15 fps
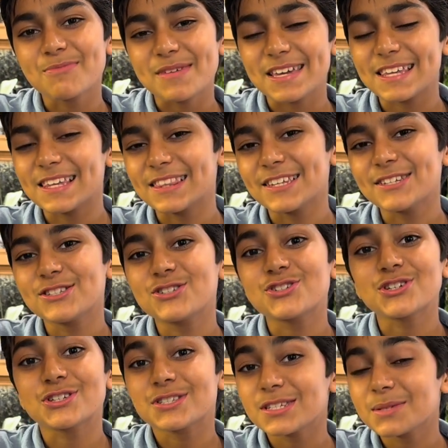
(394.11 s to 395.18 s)
making these
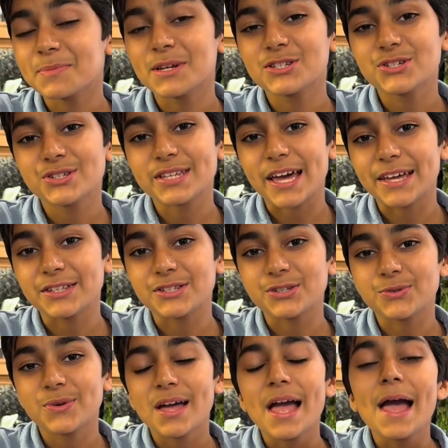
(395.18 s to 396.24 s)
just as much as I
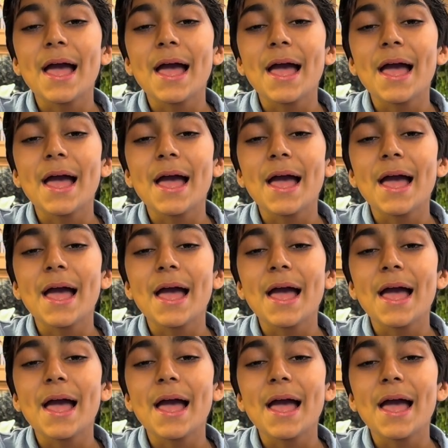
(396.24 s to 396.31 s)
do.